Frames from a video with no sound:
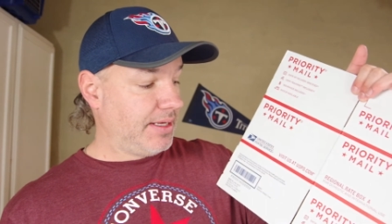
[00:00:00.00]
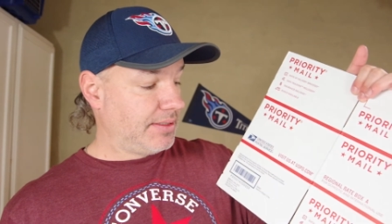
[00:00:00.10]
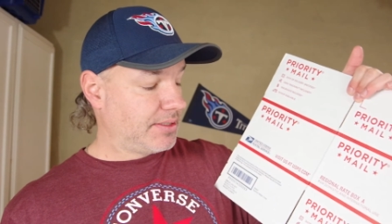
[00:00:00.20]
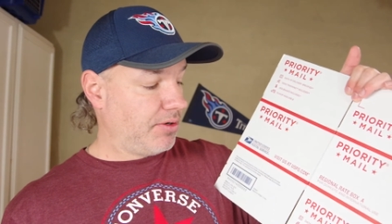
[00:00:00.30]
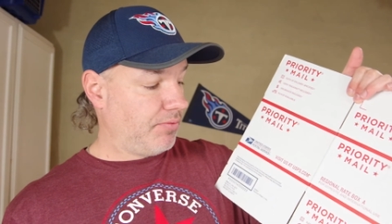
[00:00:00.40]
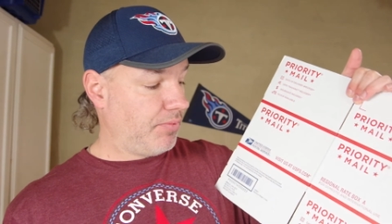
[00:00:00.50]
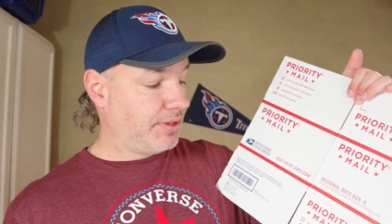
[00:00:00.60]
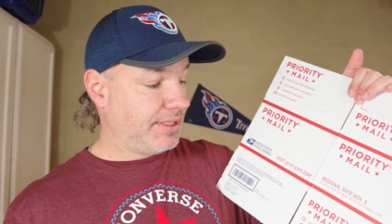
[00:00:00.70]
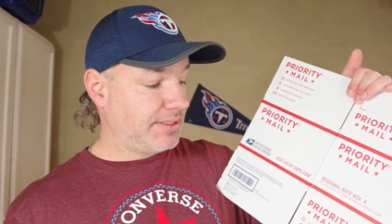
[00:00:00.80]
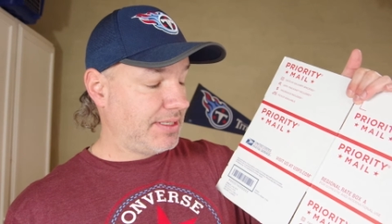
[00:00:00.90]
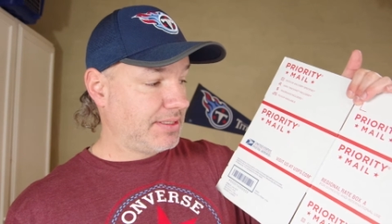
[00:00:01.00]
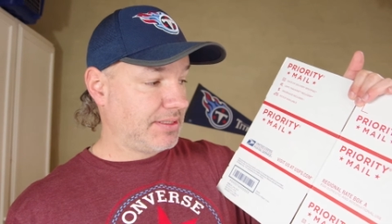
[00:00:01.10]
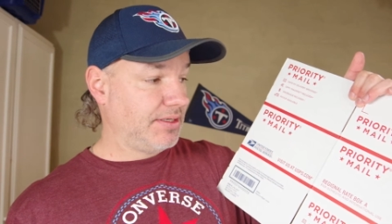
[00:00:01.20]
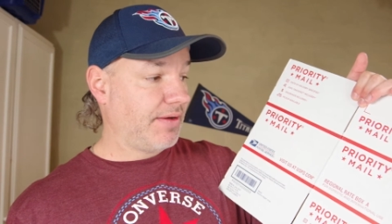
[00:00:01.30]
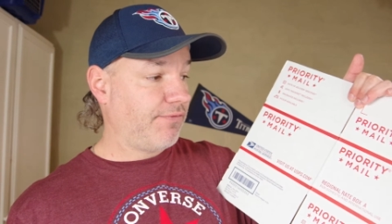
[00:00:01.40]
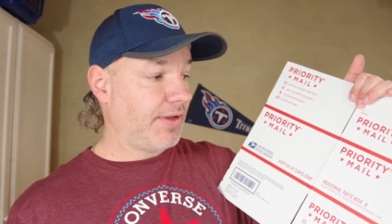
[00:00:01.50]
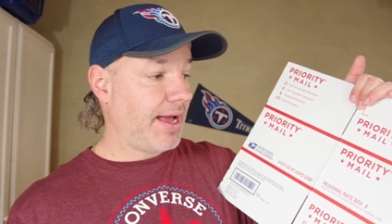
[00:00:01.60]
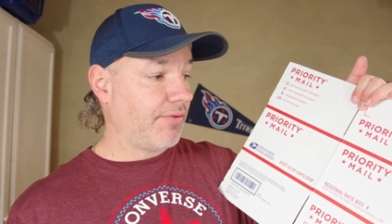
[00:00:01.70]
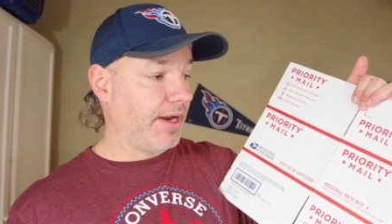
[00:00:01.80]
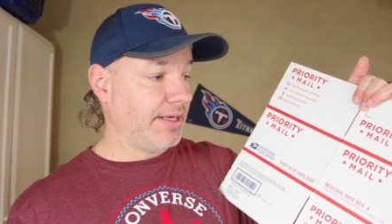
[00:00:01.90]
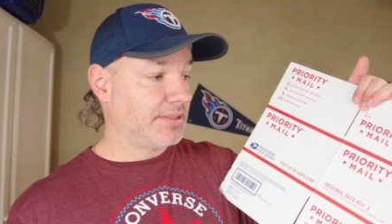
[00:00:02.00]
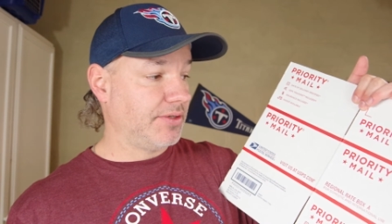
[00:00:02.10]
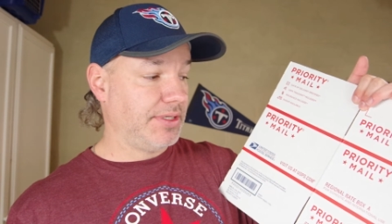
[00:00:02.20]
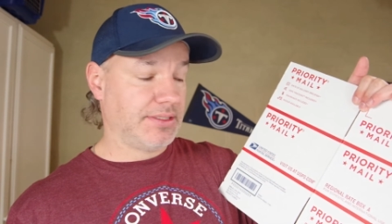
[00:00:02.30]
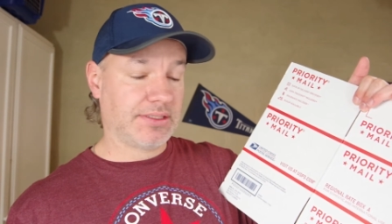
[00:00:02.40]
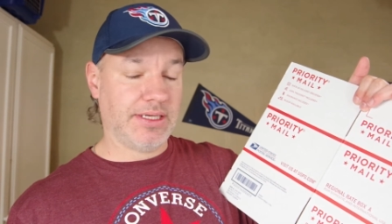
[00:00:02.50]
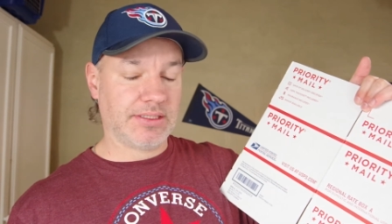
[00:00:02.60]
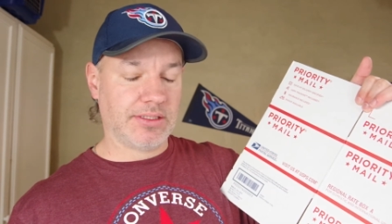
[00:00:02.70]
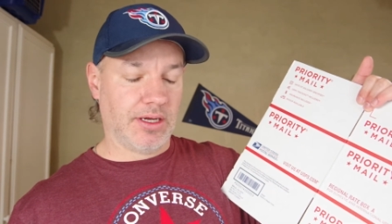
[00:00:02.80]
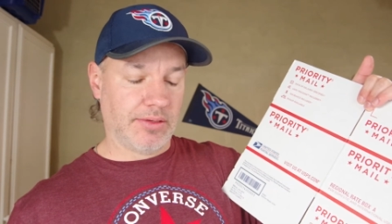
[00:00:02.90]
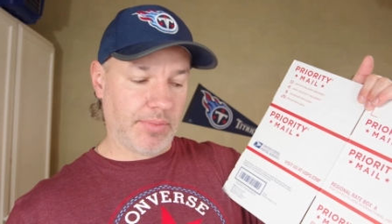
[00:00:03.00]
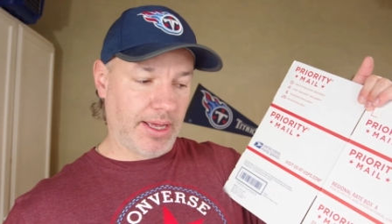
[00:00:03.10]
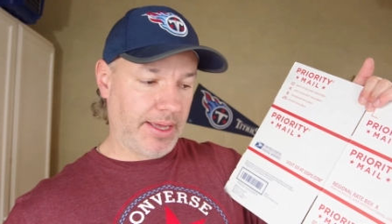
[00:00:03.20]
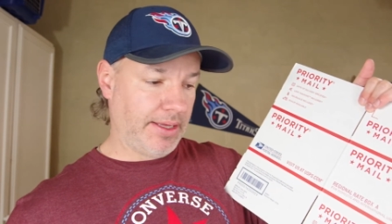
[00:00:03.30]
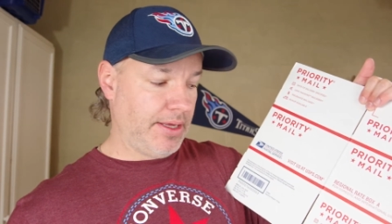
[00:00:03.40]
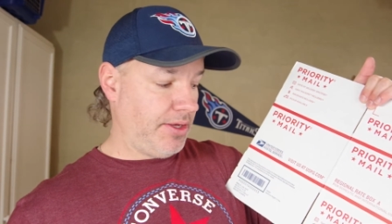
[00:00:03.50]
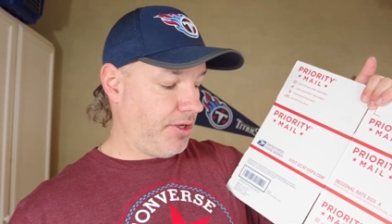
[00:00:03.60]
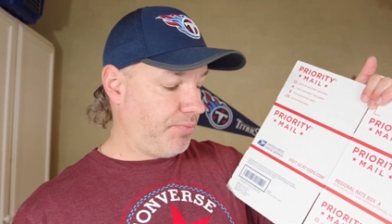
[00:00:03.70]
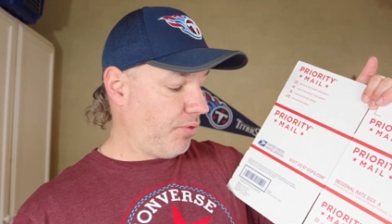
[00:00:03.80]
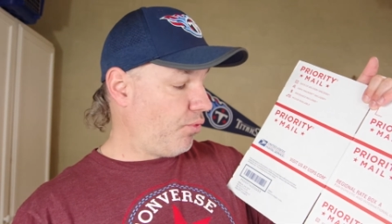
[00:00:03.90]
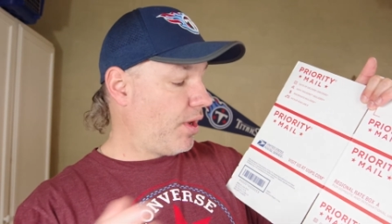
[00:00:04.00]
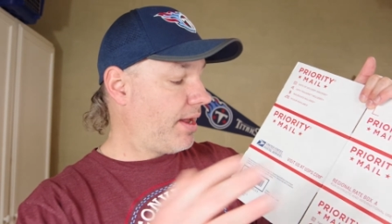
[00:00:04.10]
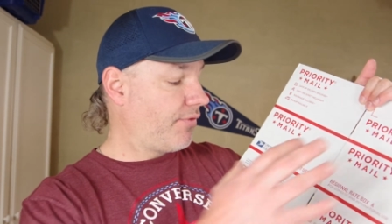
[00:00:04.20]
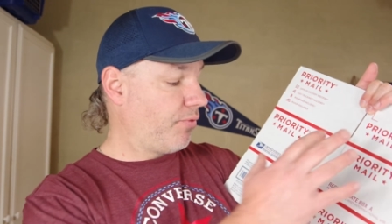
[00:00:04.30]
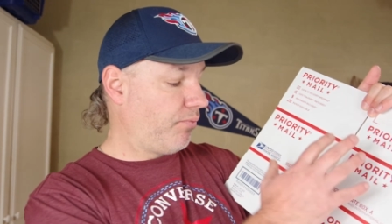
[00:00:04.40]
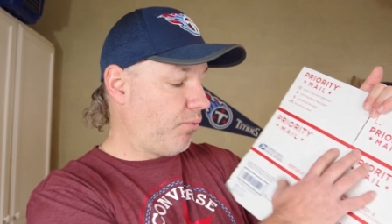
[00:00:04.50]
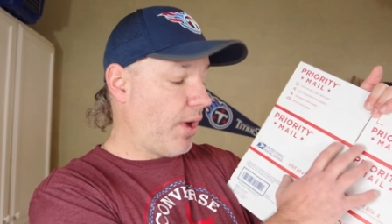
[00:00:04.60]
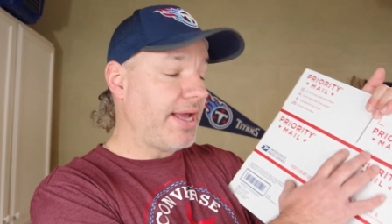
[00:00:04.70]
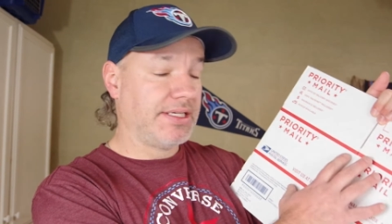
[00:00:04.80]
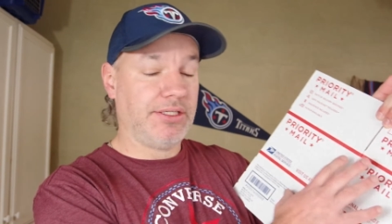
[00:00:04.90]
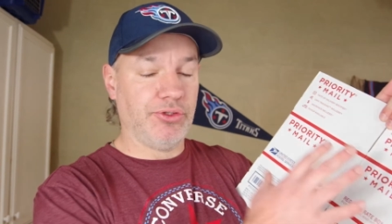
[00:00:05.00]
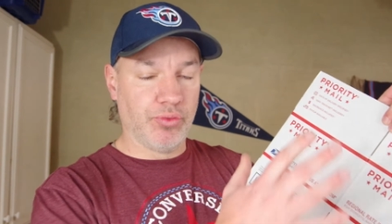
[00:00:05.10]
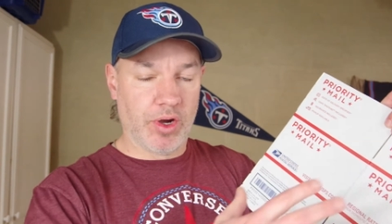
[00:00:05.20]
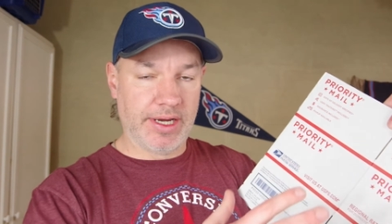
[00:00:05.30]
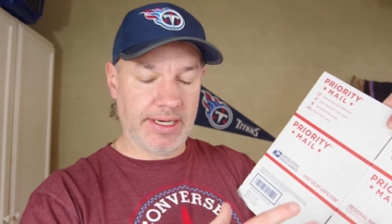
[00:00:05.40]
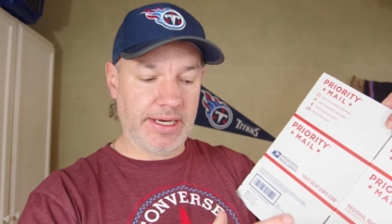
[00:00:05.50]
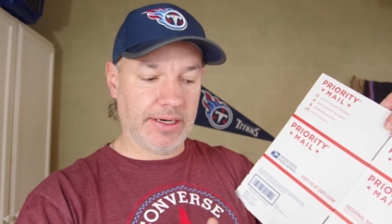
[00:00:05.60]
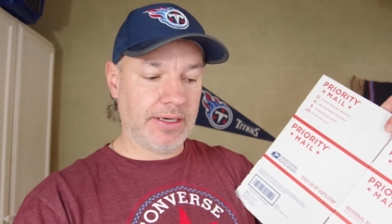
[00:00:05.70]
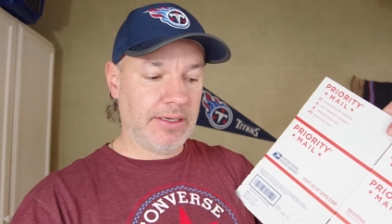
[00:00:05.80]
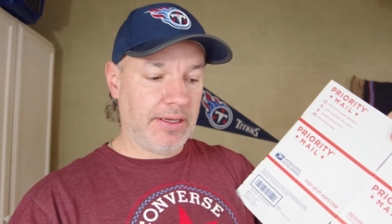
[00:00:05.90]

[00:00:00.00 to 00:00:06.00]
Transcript: So what this is, it's not a flat rate, so that's it's gone by, you put whatever weight you want in here,